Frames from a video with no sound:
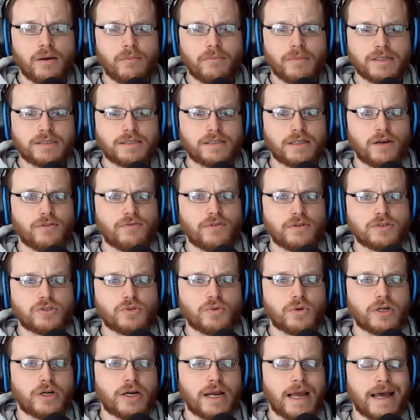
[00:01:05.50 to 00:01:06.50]
Myself on
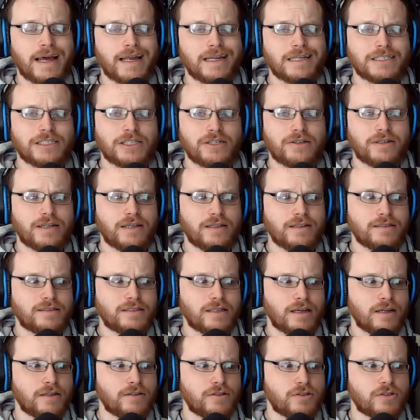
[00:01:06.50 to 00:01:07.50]
Twitter at
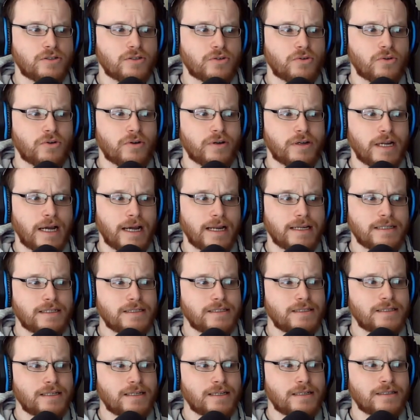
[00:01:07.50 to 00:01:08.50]

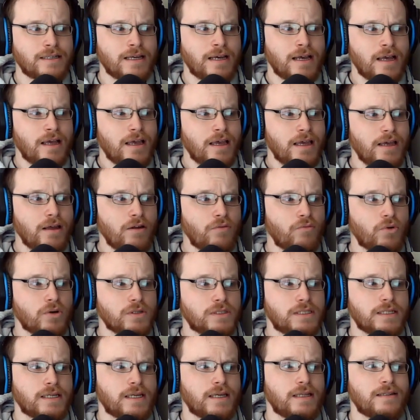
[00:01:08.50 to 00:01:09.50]
@JaredEllis_96. And
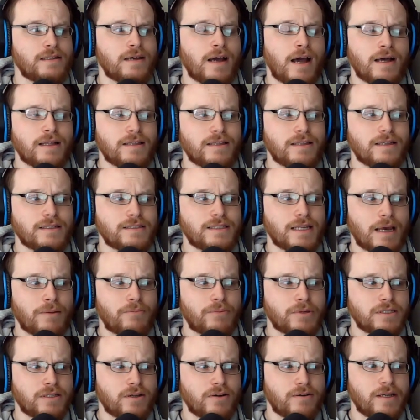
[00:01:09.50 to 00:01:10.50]
once again, this
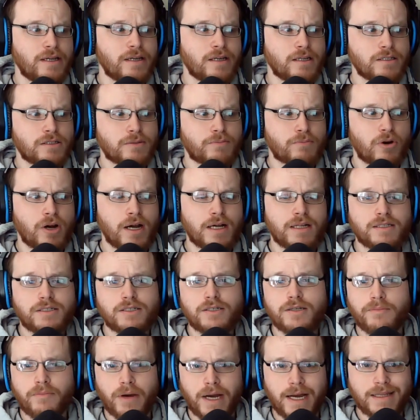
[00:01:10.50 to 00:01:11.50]
episode is brought
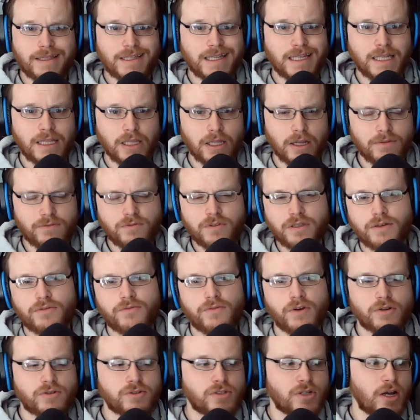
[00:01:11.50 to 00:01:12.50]
to you by the lovely
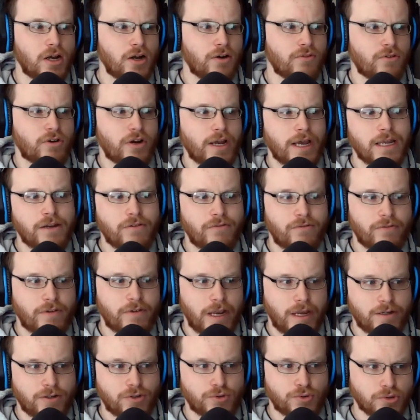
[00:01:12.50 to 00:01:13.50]
folks over at
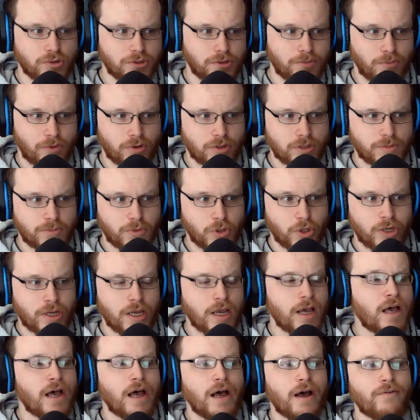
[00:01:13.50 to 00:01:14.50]
FanDuel Sportsbook,
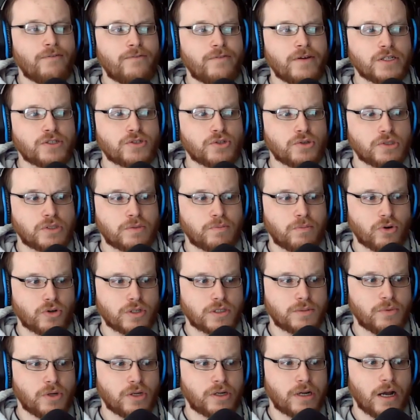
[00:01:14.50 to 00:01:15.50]
official
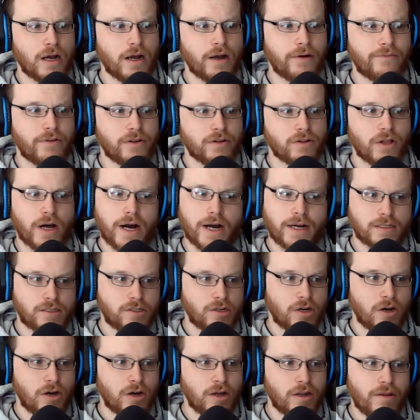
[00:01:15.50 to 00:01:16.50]
sportsbook of Locked
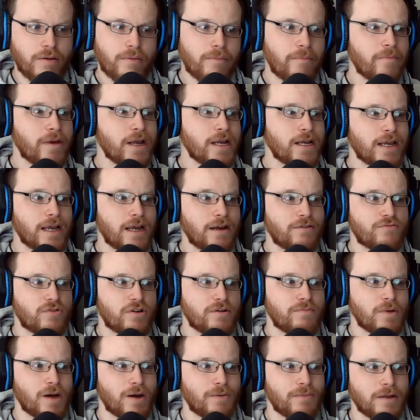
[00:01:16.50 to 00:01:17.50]
On. Make
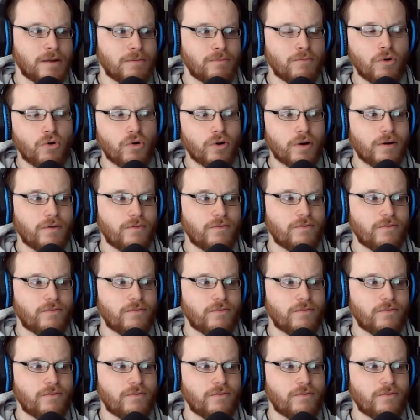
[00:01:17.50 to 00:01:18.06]
every moment more.